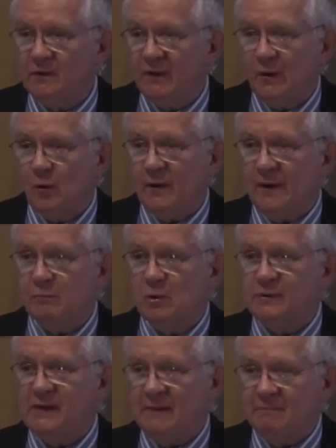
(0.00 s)
Grigory
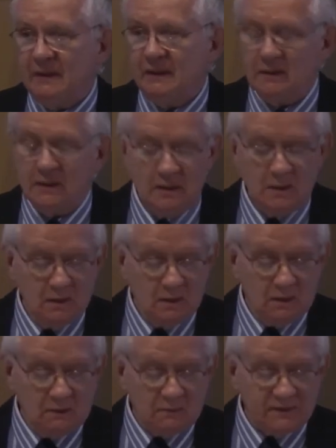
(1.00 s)
Potemkin
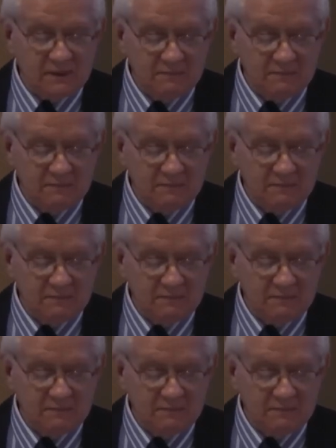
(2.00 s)
was